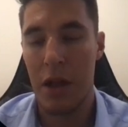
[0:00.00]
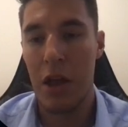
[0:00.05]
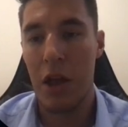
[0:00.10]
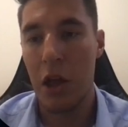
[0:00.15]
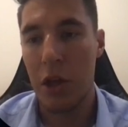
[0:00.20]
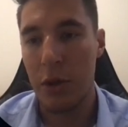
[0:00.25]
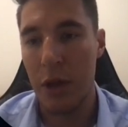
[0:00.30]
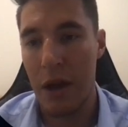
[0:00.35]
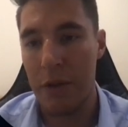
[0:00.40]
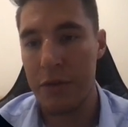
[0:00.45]

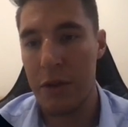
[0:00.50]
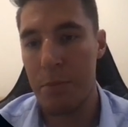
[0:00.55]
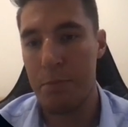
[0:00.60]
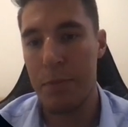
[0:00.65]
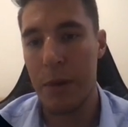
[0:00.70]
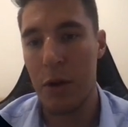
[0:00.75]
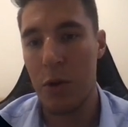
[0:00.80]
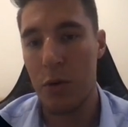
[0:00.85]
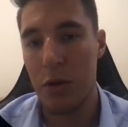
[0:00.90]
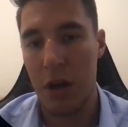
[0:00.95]
You have to
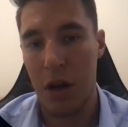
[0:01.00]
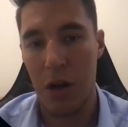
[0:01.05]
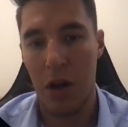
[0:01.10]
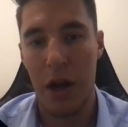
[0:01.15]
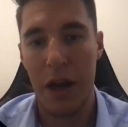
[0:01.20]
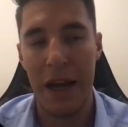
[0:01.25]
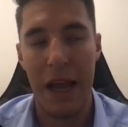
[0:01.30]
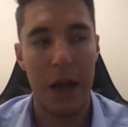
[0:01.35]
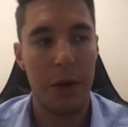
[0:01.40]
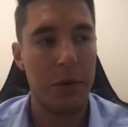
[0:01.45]
build
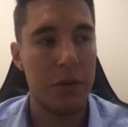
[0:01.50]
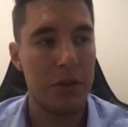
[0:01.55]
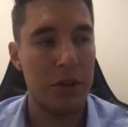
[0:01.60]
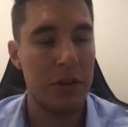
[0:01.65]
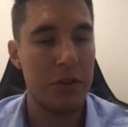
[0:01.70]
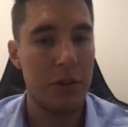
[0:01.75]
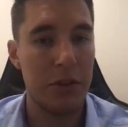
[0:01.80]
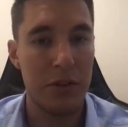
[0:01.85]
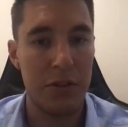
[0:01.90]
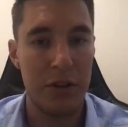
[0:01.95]
client
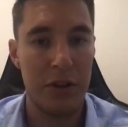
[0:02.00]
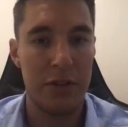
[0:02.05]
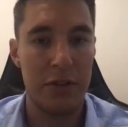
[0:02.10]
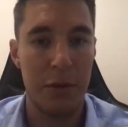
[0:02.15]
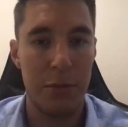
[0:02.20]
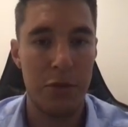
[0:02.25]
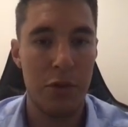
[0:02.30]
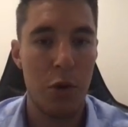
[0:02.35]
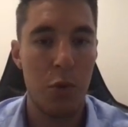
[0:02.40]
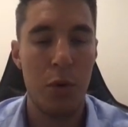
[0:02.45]
acquisition
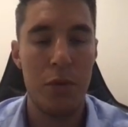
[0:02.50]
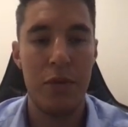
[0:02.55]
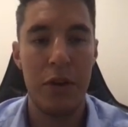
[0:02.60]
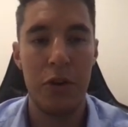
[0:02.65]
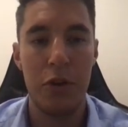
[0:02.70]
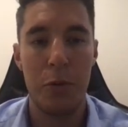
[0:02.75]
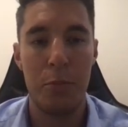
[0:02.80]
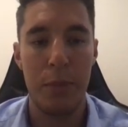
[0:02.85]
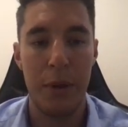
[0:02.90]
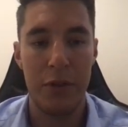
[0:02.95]
systems within
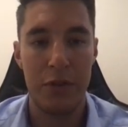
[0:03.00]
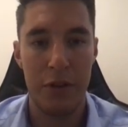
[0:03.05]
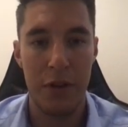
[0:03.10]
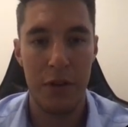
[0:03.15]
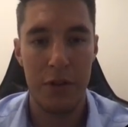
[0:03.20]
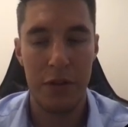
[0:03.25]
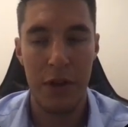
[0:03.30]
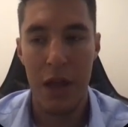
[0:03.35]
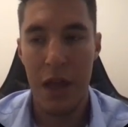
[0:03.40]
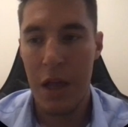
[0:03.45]
your
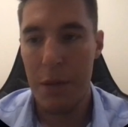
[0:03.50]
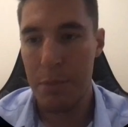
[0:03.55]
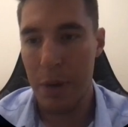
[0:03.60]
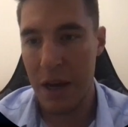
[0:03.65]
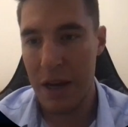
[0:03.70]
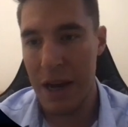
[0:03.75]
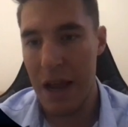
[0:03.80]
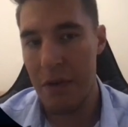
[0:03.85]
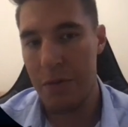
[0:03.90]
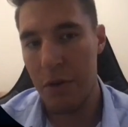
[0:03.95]
business by
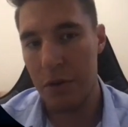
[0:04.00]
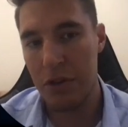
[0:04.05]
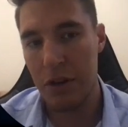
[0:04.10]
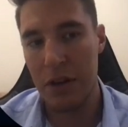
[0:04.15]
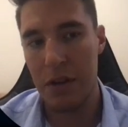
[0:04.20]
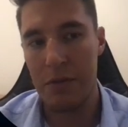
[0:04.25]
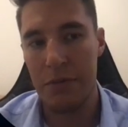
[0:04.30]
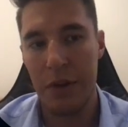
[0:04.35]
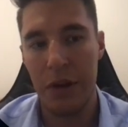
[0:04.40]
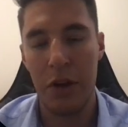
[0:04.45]
leveraging
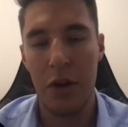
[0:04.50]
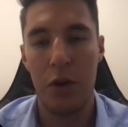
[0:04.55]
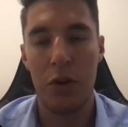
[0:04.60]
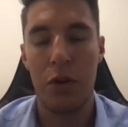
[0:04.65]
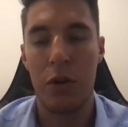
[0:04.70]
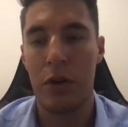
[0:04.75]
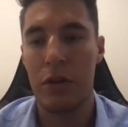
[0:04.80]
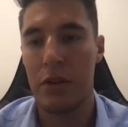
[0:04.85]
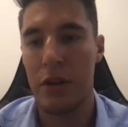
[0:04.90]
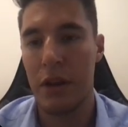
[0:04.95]
the video
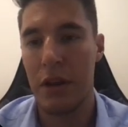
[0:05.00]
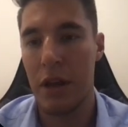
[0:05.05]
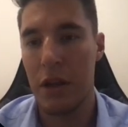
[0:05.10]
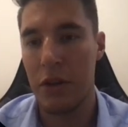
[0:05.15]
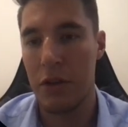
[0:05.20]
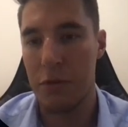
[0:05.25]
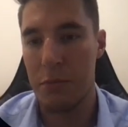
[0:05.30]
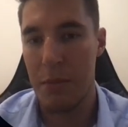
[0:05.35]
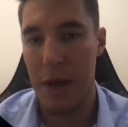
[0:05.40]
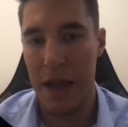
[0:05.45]
content that
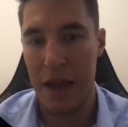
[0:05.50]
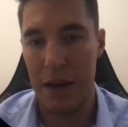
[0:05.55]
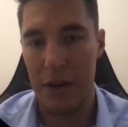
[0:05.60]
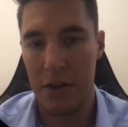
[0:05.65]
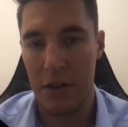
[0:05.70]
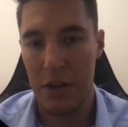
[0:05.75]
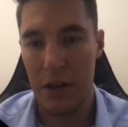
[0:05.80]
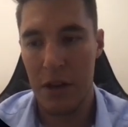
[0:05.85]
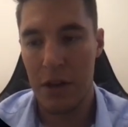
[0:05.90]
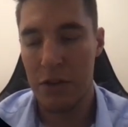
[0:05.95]
you've made.
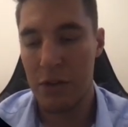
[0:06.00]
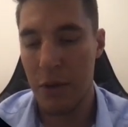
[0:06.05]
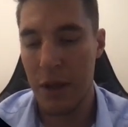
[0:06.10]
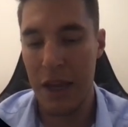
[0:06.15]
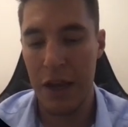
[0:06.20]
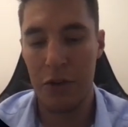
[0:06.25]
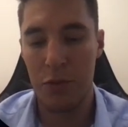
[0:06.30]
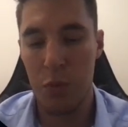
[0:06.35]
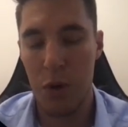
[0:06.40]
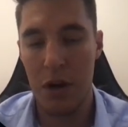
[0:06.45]
So
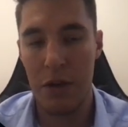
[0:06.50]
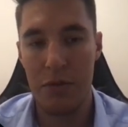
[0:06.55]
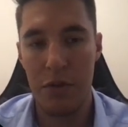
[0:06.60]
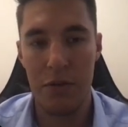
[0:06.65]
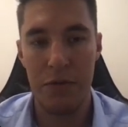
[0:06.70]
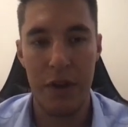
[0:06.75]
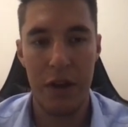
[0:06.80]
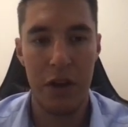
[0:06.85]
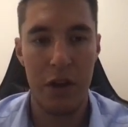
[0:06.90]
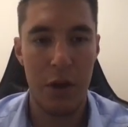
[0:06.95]
each one of your
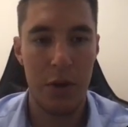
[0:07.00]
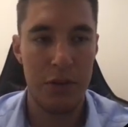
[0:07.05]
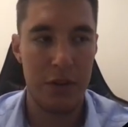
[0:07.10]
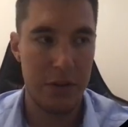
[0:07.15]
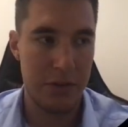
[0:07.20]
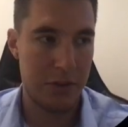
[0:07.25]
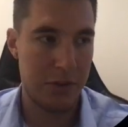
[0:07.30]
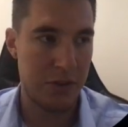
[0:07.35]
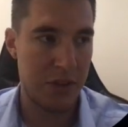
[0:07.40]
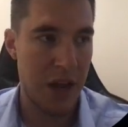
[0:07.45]
videos is
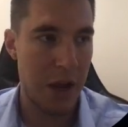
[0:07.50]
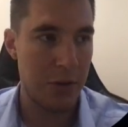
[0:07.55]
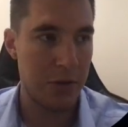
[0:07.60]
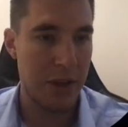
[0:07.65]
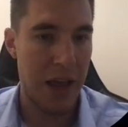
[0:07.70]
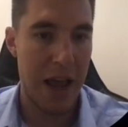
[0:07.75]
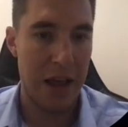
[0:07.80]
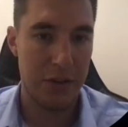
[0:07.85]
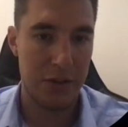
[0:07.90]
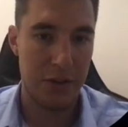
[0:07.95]
a sales
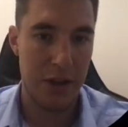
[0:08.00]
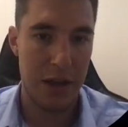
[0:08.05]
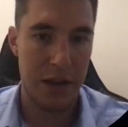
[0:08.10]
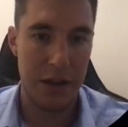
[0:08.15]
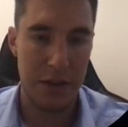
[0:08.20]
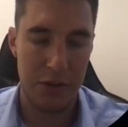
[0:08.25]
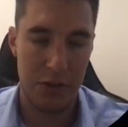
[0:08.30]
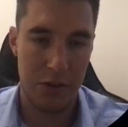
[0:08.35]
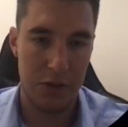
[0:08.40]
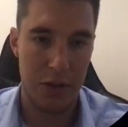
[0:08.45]
asset.
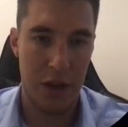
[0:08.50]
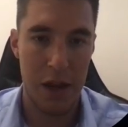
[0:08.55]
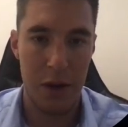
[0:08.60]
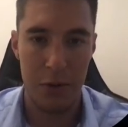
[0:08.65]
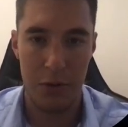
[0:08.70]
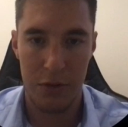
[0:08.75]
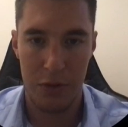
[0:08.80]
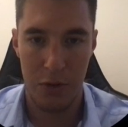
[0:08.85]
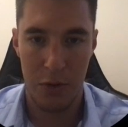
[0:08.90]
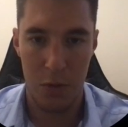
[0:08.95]
It's a
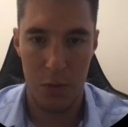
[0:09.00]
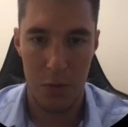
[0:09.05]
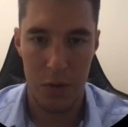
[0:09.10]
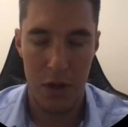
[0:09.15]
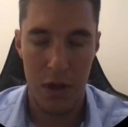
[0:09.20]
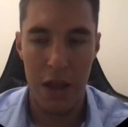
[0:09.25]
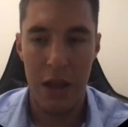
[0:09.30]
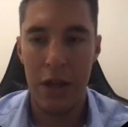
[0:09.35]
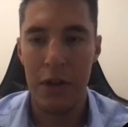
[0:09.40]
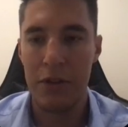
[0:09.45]
sales tool.
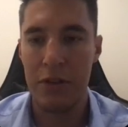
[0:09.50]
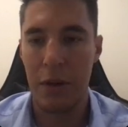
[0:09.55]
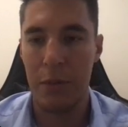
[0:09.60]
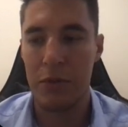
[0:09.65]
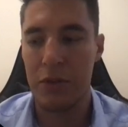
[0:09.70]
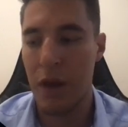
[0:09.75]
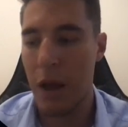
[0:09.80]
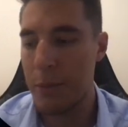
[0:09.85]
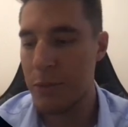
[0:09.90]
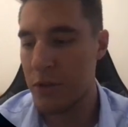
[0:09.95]

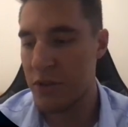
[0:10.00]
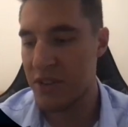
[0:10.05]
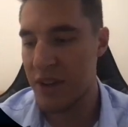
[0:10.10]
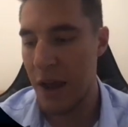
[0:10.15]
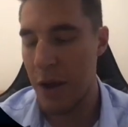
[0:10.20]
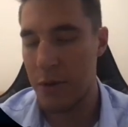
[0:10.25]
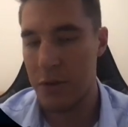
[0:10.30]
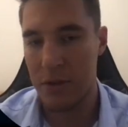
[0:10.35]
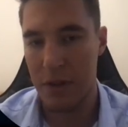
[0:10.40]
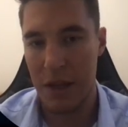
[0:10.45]
Sometimes a
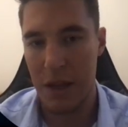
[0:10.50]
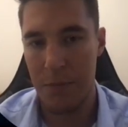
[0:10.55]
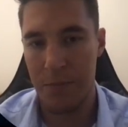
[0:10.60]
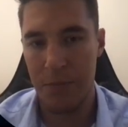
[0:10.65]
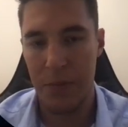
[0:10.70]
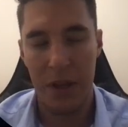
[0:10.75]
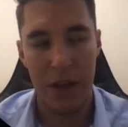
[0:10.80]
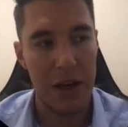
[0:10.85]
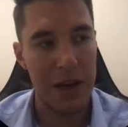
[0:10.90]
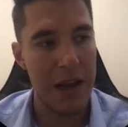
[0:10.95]
sales team
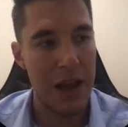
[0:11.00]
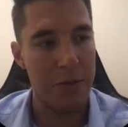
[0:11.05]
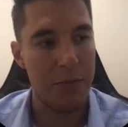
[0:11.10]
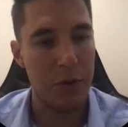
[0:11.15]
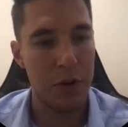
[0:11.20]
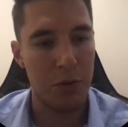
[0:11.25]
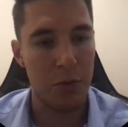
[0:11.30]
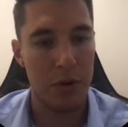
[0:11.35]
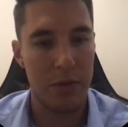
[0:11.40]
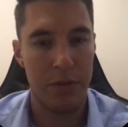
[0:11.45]
can
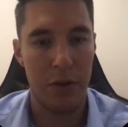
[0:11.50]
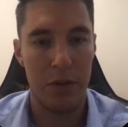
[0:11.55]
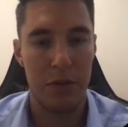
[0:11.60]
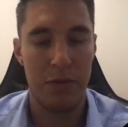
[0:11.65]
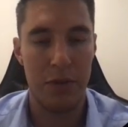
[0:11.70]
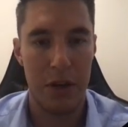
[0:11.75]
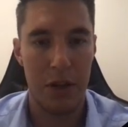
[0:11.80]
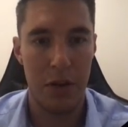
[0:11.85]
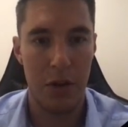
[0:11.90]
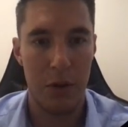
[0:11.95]
leverage one of those
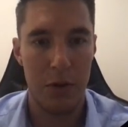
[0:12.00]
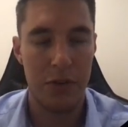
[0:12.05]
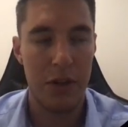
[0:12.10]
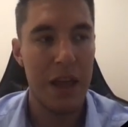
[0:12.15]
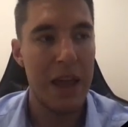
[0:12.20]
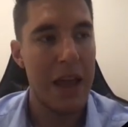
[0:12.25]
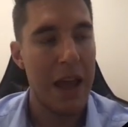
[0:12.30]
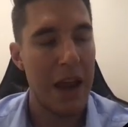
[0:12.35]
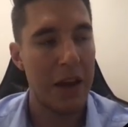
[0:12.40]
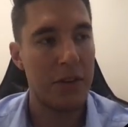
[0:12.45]
videos
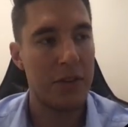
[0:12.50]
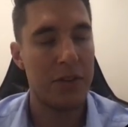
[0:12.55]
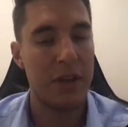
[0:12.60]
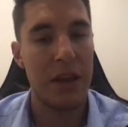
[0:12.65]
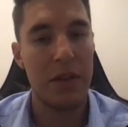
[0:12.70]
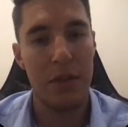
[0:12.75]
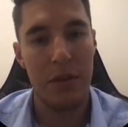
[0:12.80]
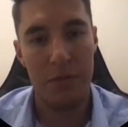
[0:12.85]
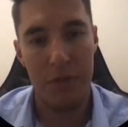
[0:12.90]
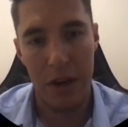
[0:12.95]
and
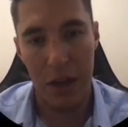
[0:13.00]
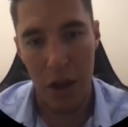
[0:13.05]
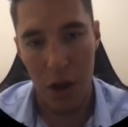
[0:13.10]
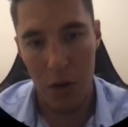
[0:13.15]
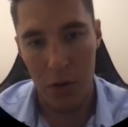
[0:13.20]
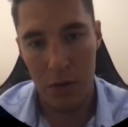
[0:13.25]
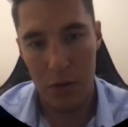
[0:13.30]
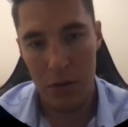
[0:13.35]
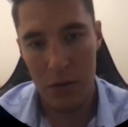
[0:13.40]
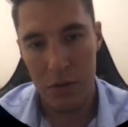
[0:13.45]
send the
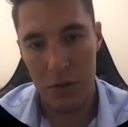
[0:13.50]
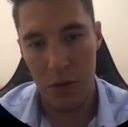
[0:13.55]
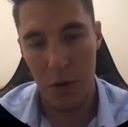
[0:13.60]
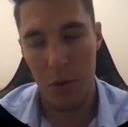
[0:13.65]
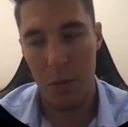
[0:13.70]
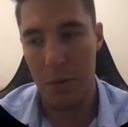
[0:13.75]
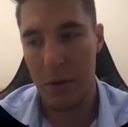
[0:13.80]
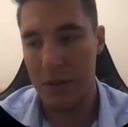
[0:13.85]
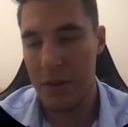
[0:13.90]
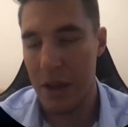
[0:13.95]
video to a
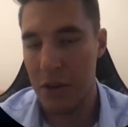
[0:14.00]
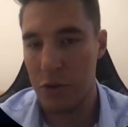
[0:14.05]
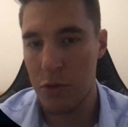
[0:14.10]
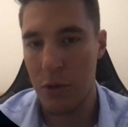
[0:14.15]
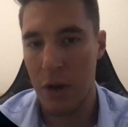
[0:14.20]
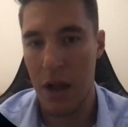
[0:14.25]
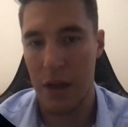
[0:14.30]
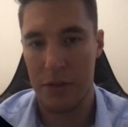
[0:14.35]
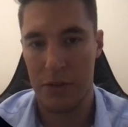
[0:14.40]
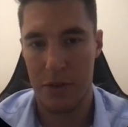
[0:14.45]
potential
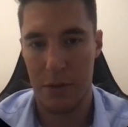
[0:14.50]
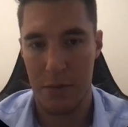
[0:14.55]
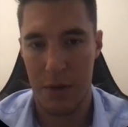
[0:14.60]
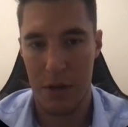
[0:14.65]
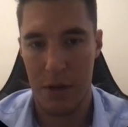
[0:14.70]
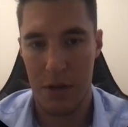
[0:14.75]
customer.